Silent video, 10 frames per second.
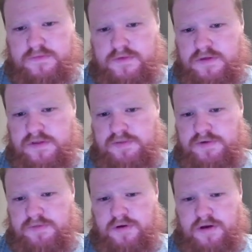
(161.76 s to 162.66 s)
Let's bring
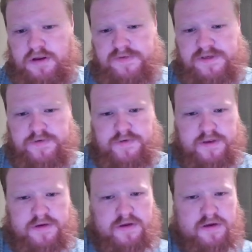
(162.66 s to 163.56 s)
the pawn up, see if we
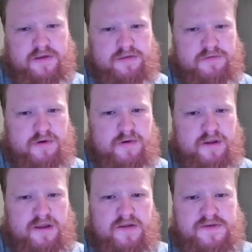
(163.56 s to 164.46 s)
can throw it
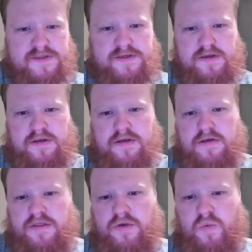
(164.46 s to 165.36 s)
against
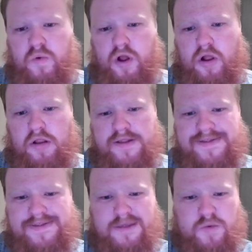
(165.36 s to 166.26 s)
the wall and
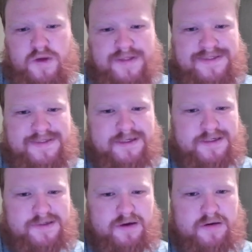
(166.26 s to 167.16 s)
see what sticks
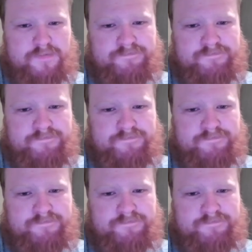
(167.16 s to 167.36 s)
on him.